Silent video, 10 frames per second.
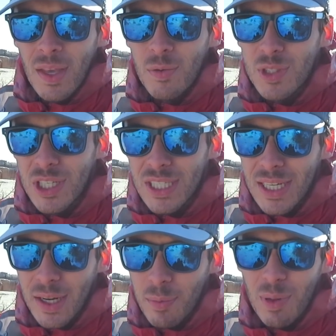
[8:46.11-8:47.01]
which is
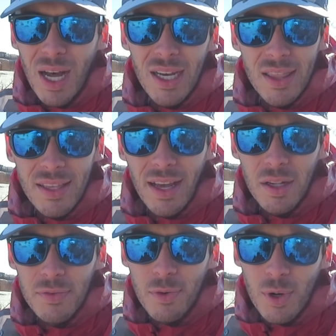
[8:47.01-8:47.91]
near Blythe,
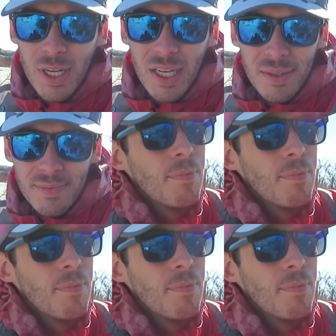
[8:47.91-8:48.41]
California.